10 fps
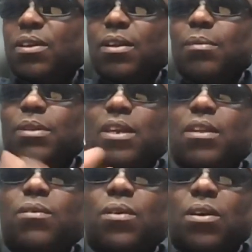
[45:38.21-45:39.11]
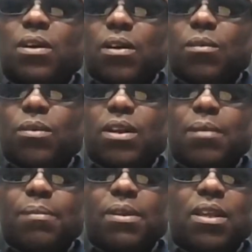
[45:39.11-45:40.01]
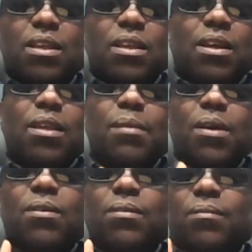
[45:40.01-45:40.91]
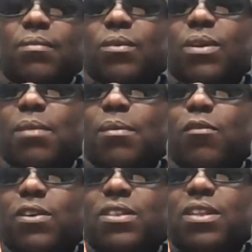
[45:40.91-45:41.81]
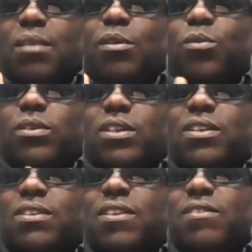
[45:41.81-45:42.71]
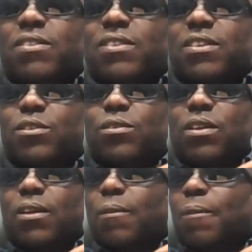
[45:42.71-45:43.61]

Let me tell you what happened. When email first came, it wasn't as easy as it is today.